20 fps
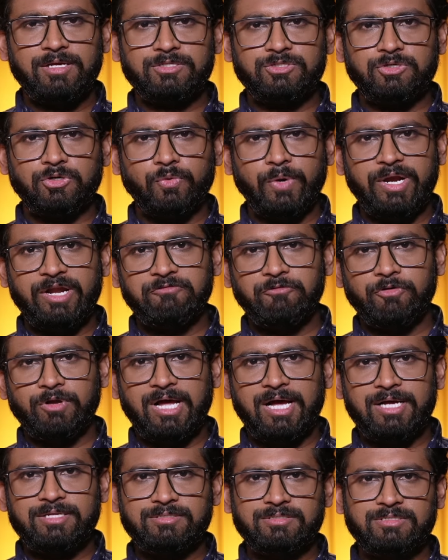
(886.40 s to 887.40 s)
So 24
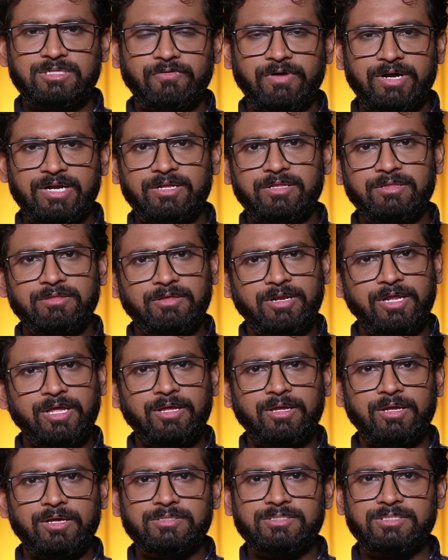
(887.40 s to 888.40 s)
hours divided in
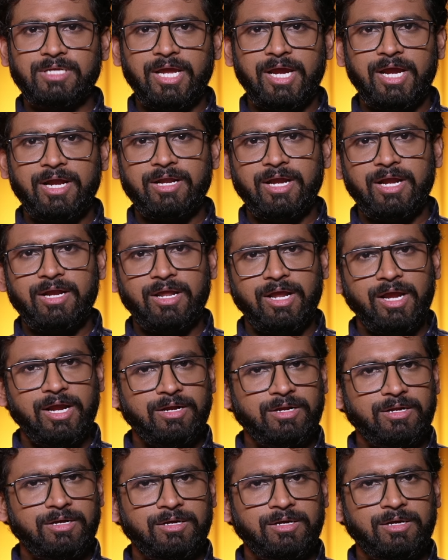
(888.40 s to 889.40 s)
3 is 8, 8,
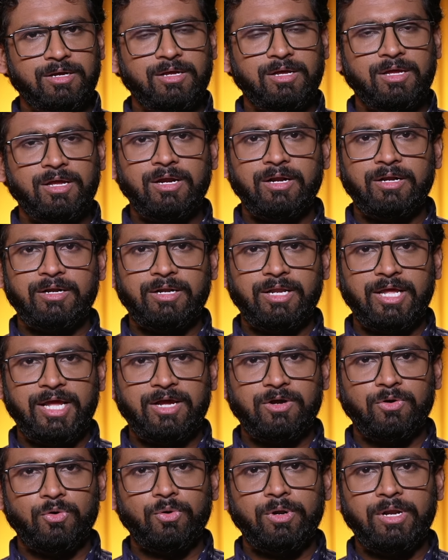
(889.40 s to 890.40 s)
8.
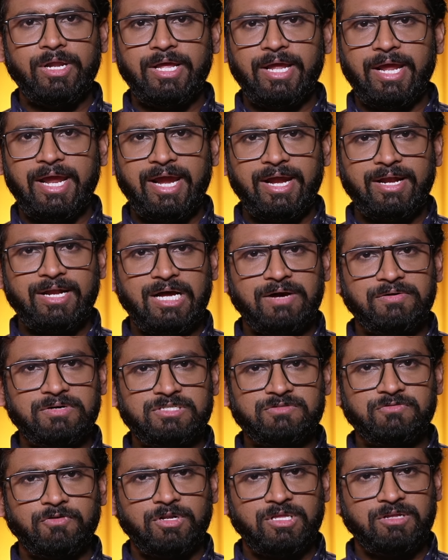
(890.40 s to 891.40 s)
Take only 8
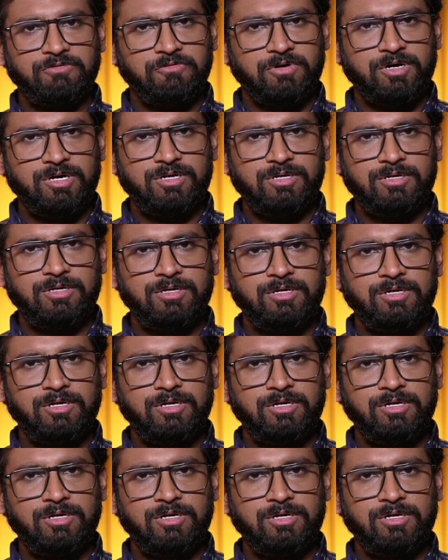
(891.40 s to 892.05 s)
hours for the work